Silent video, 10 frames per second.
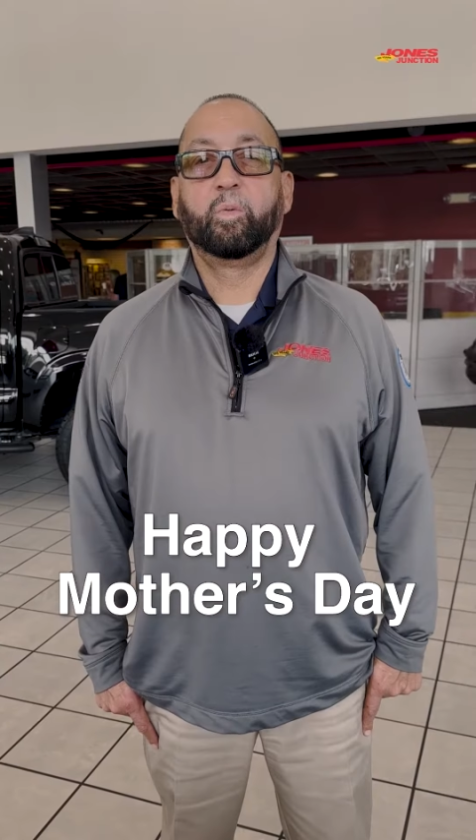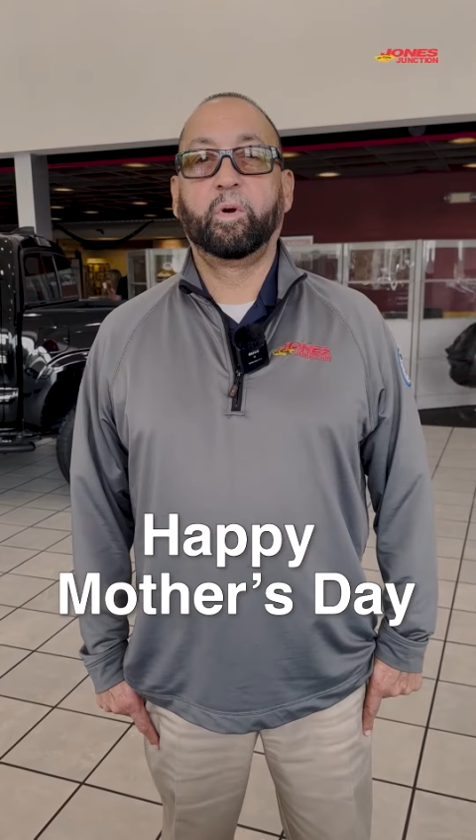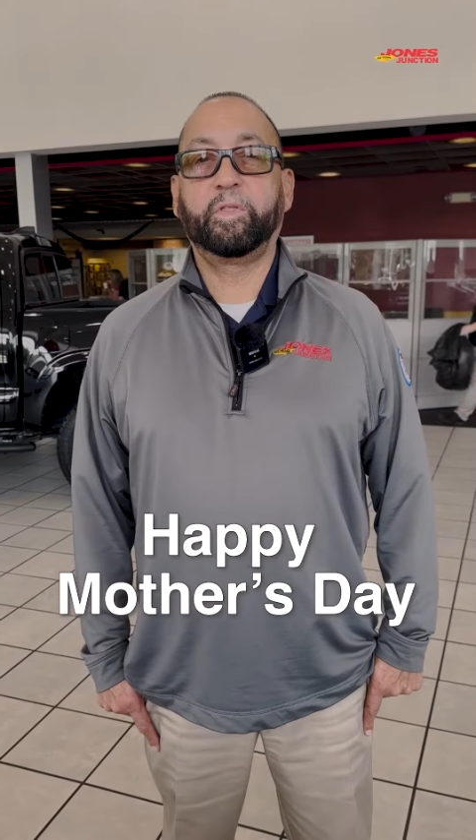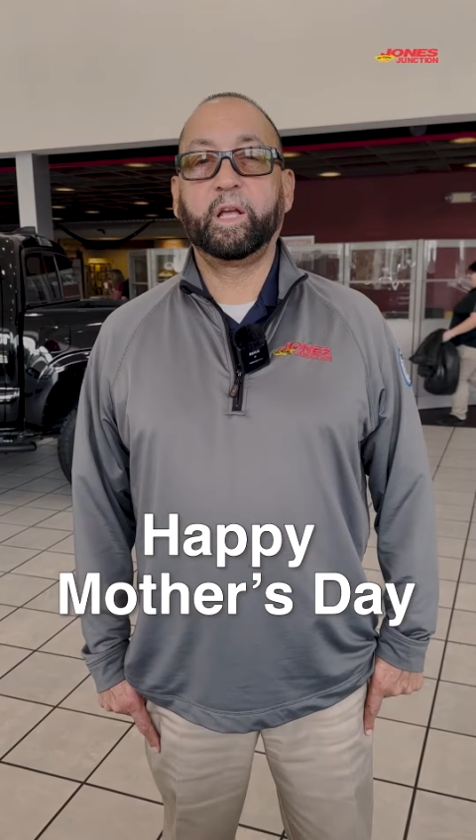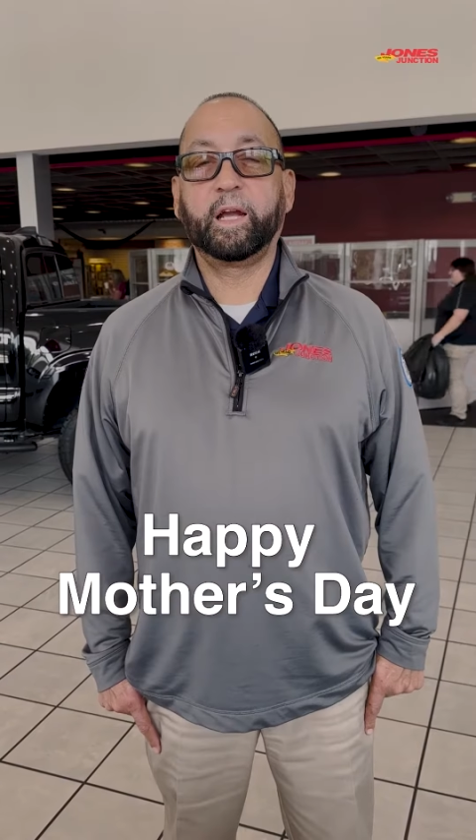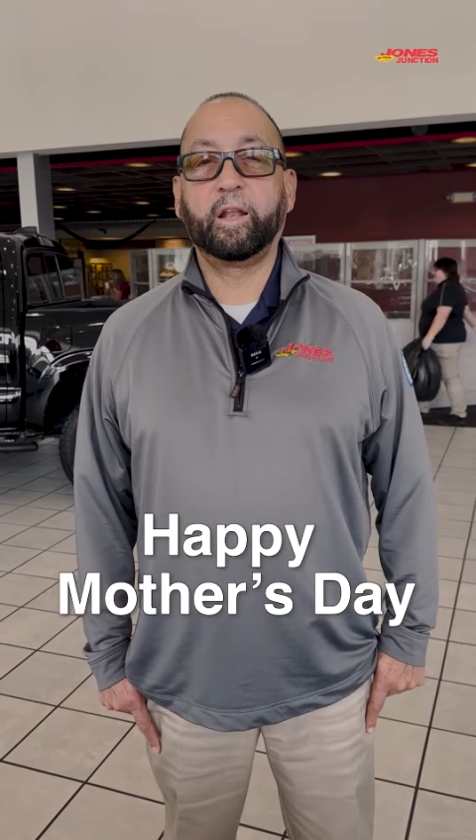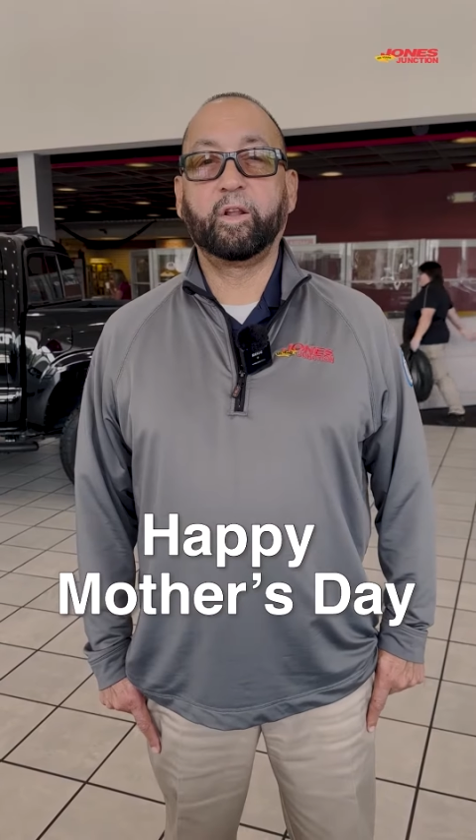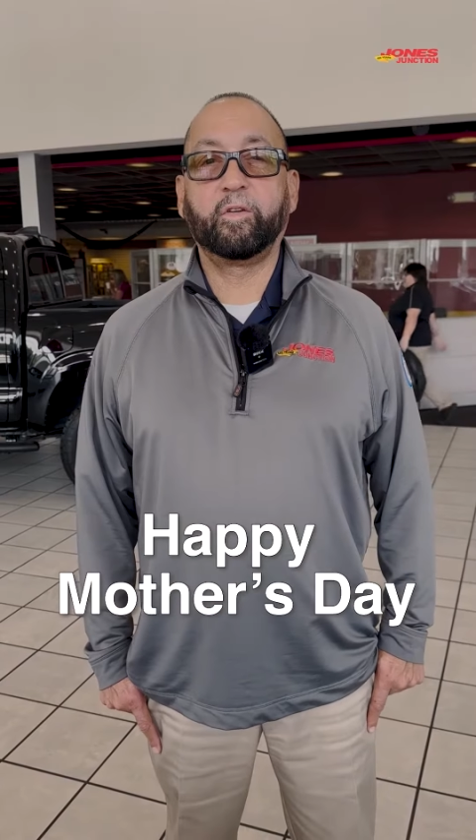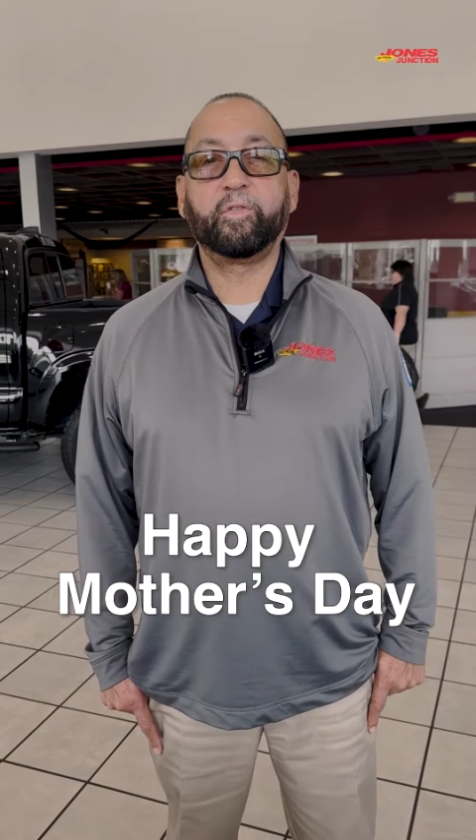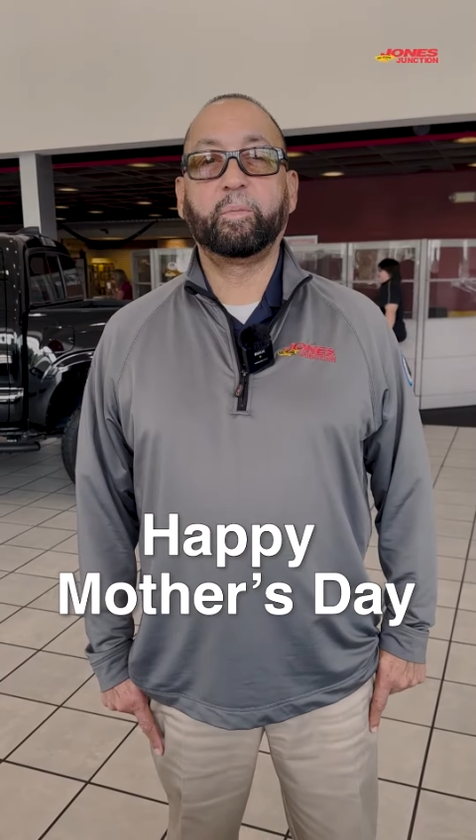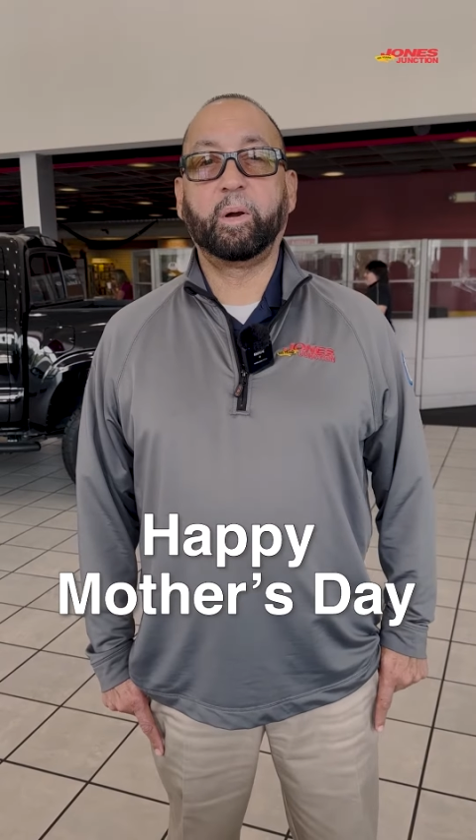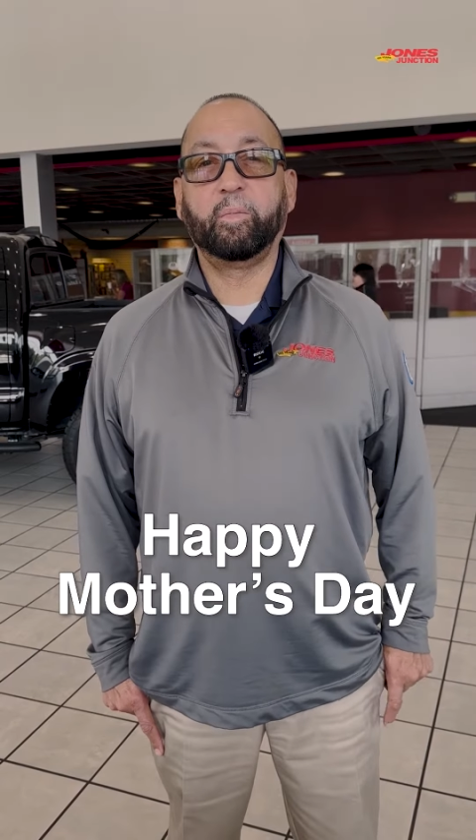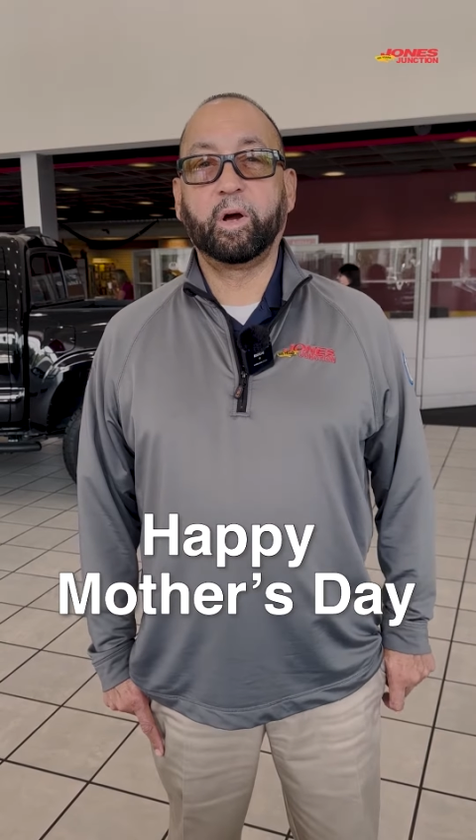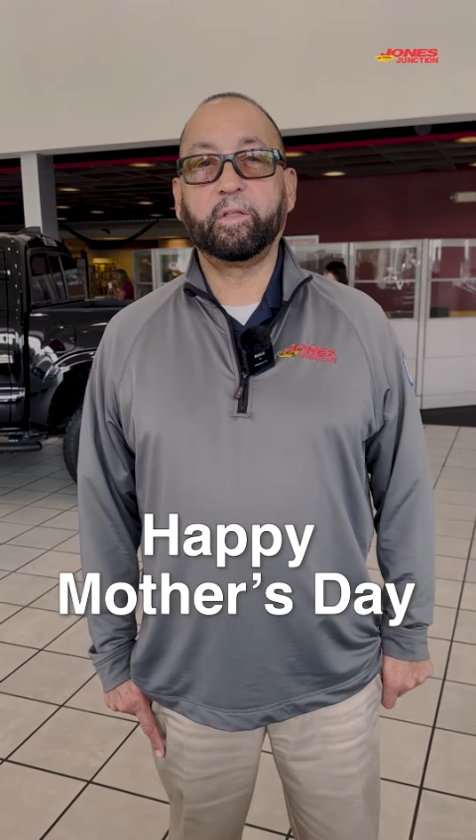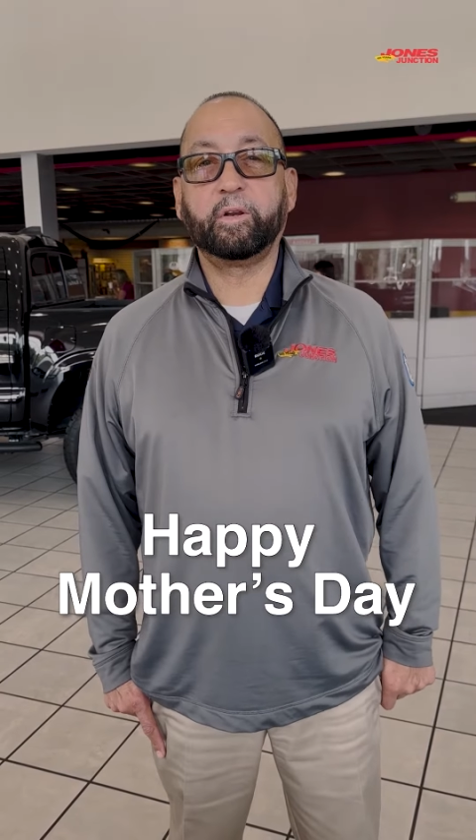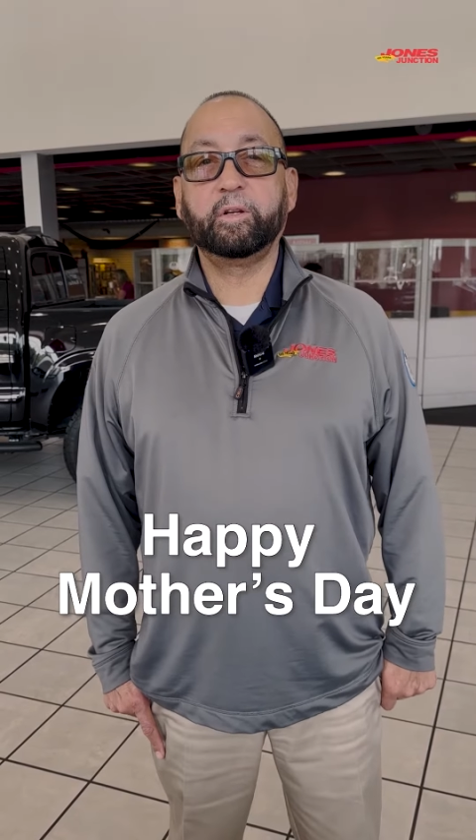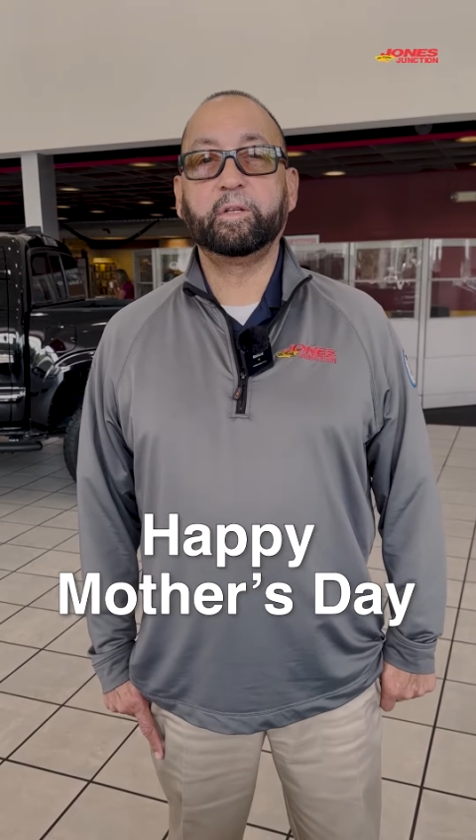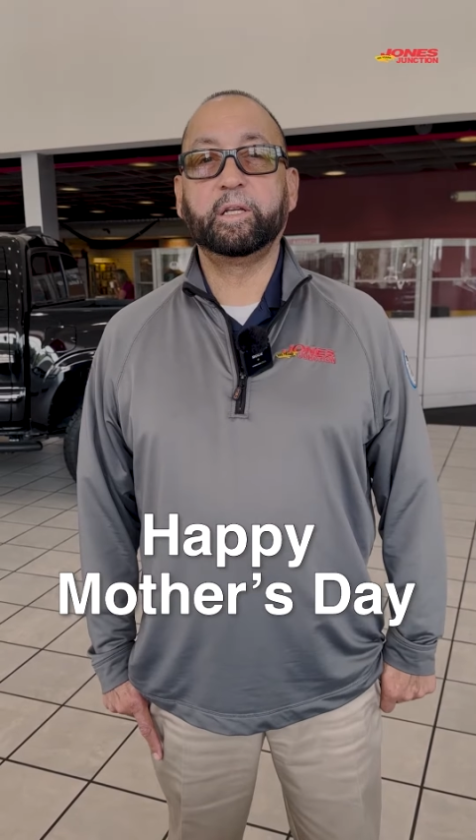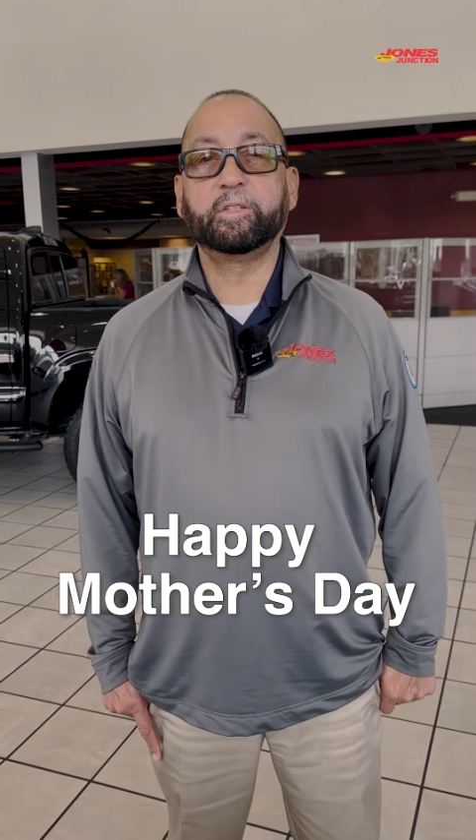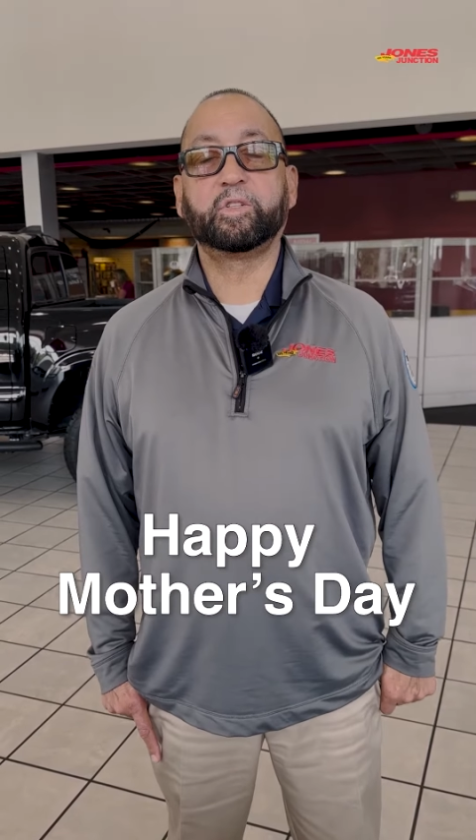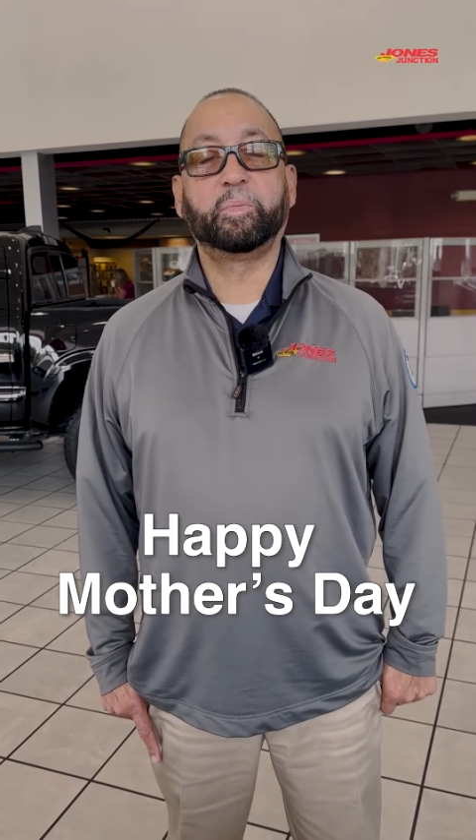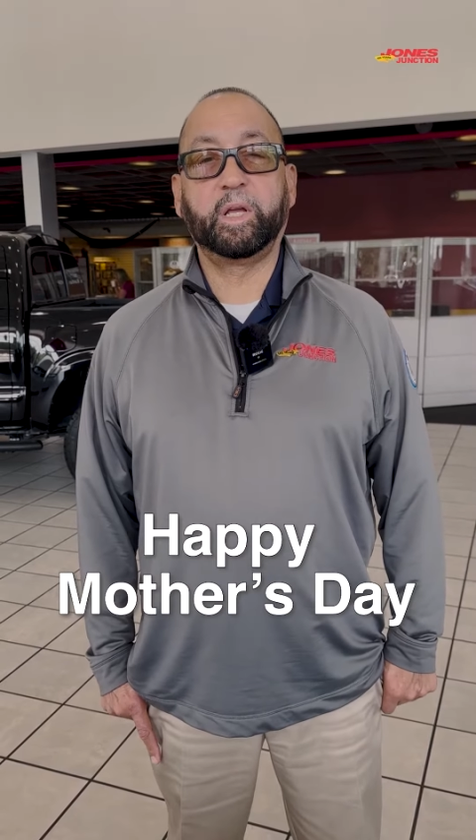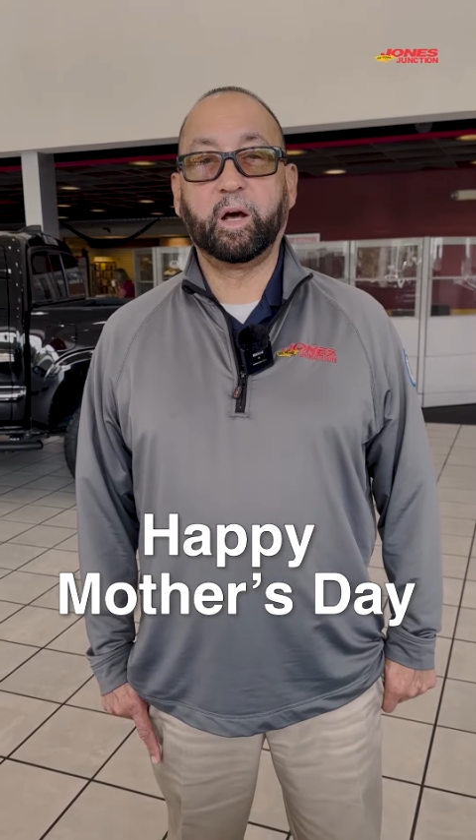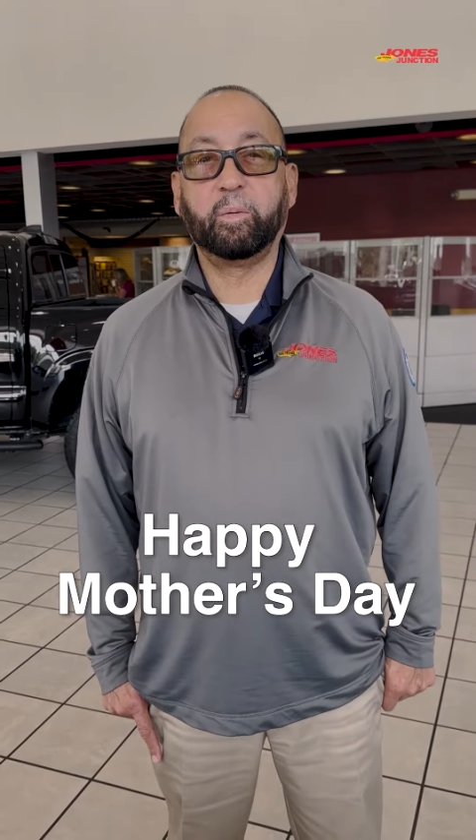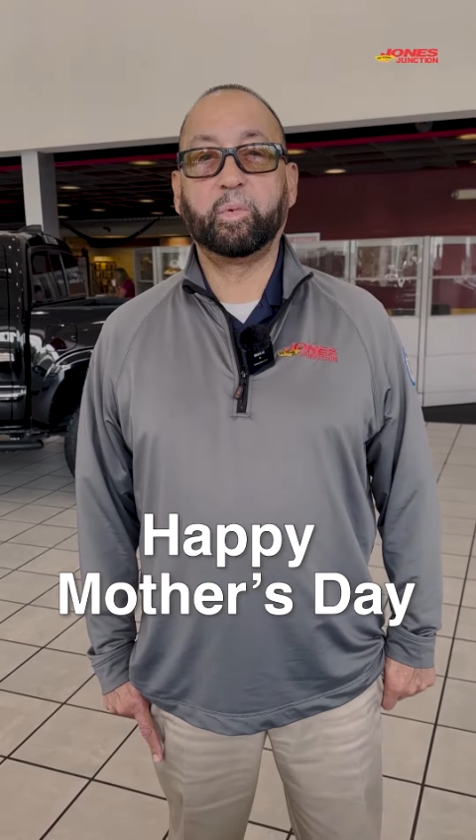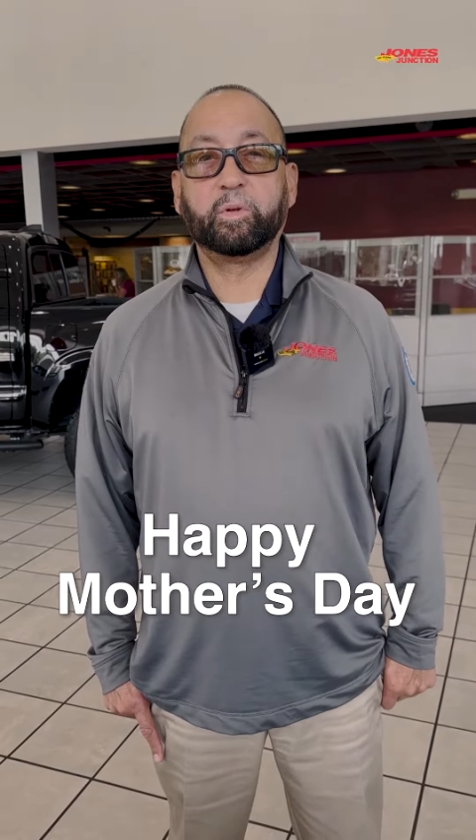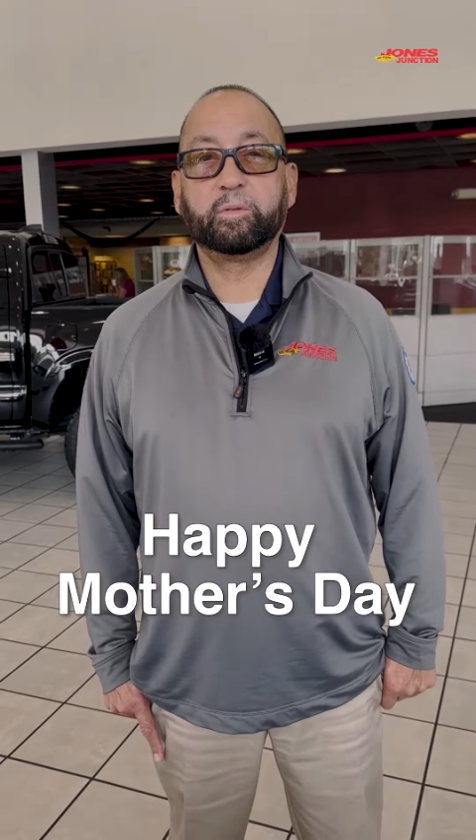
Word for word: One thing I learned from my mother is to be humble.